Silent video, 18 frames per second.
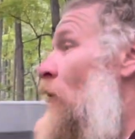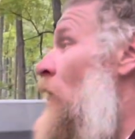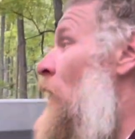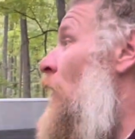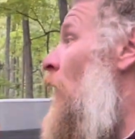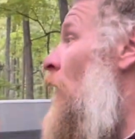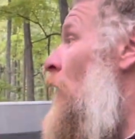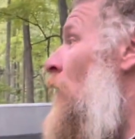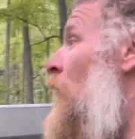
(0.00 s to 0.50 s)

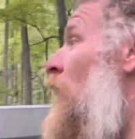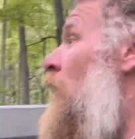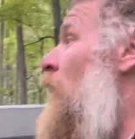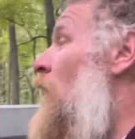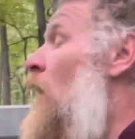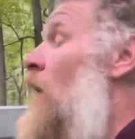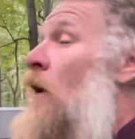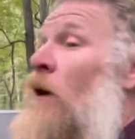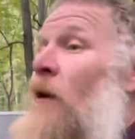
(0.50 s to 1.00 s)
another
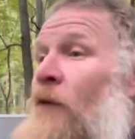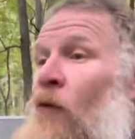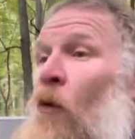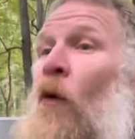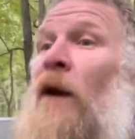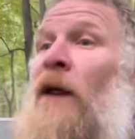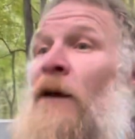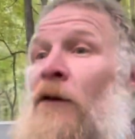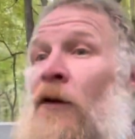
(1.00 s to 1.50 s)

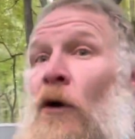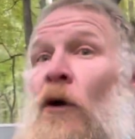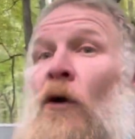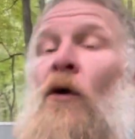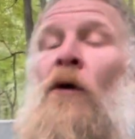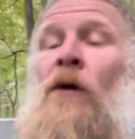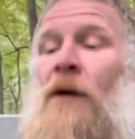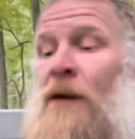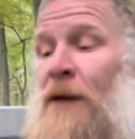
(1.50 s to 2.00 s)

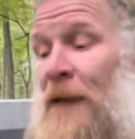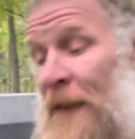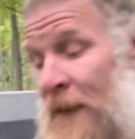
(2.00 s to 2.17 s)
22 and